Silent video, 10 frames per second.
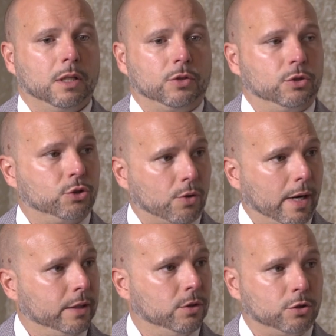to
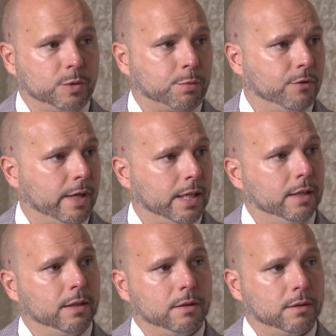try to just provide
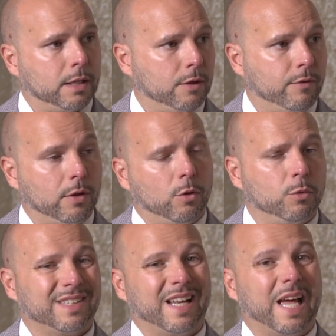an kind of
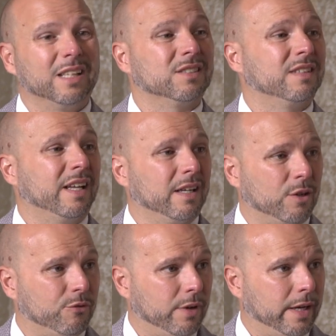almost an anesthetic
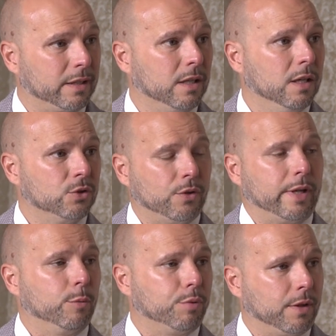effect so they
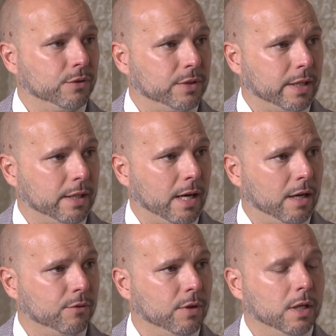could play the second half.